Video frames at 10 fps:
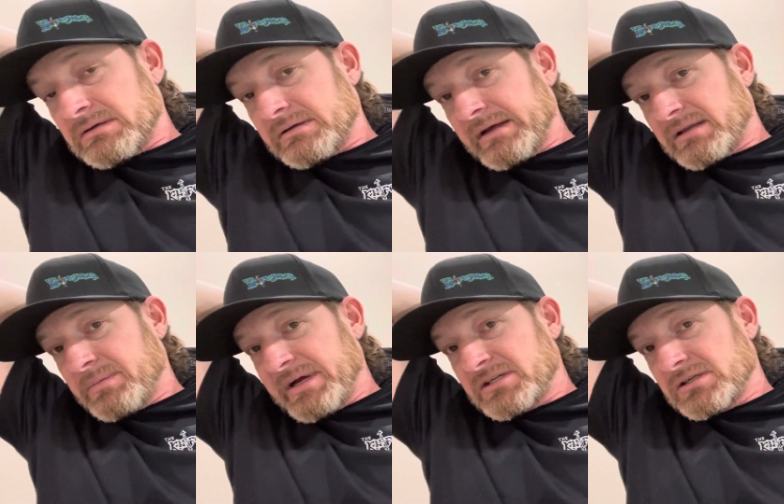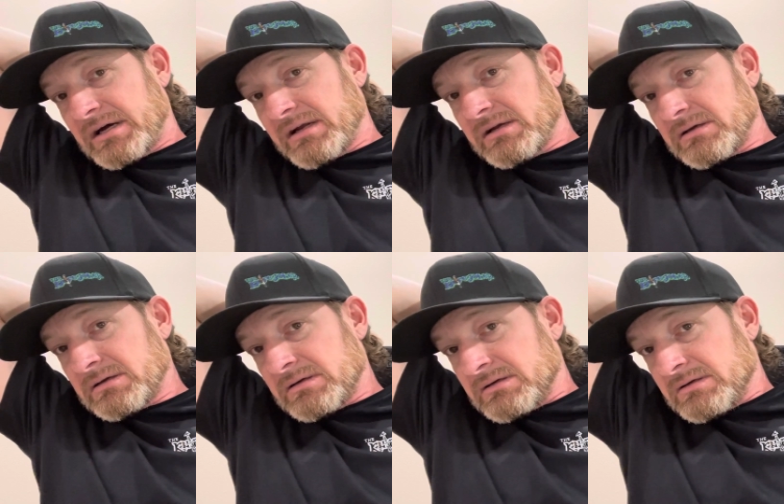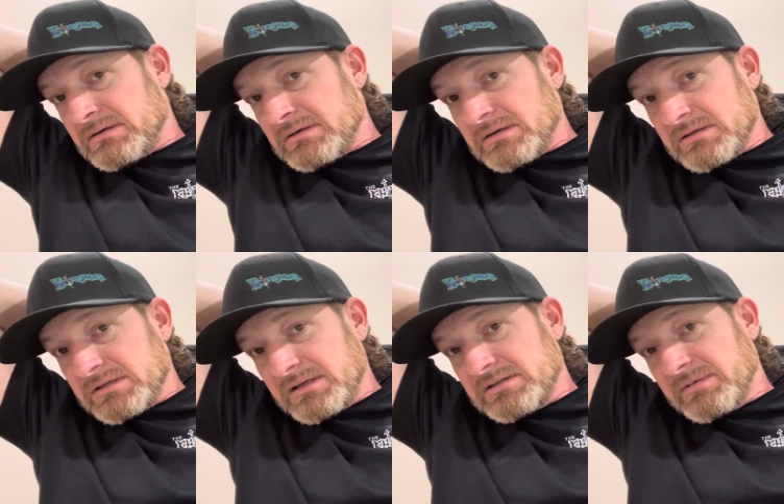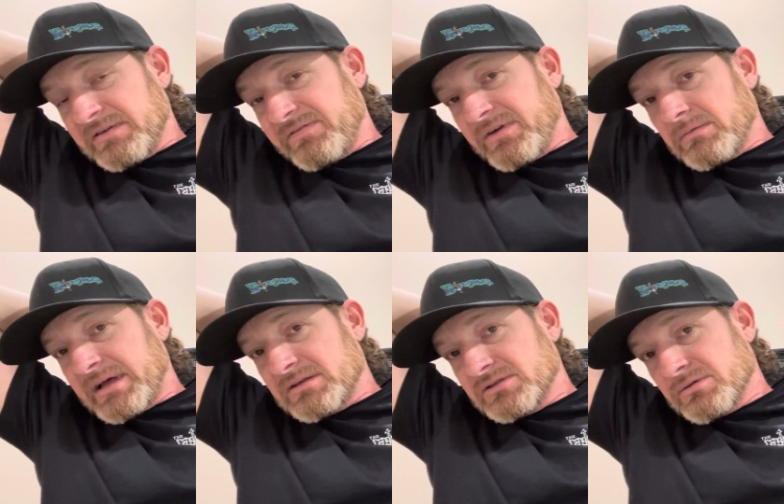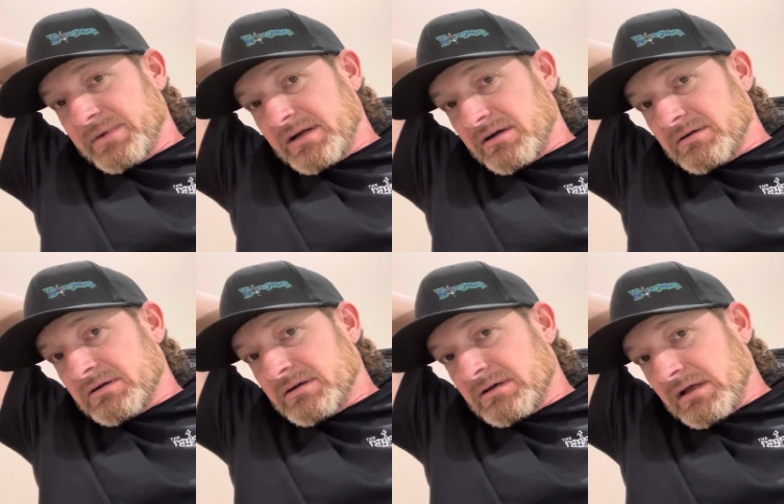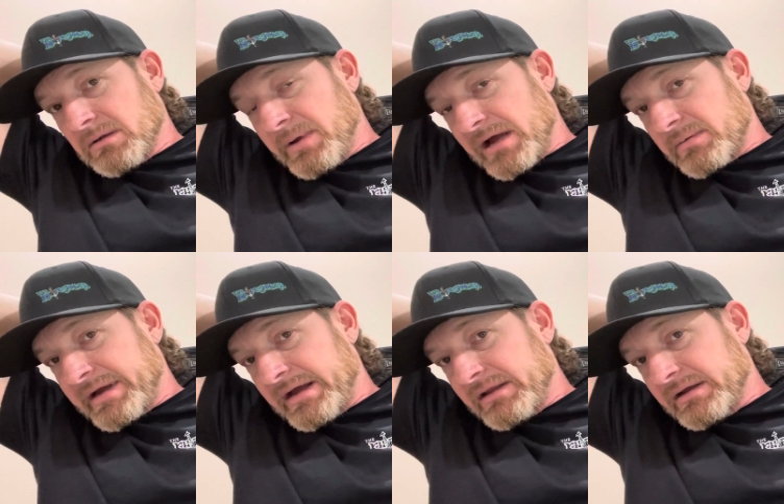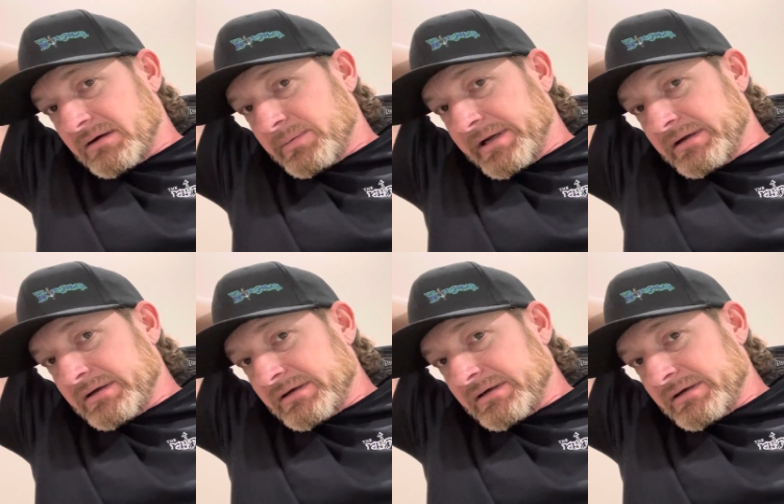Not the best shot. Should have somebody to film that, zoom in on the back of my head there, but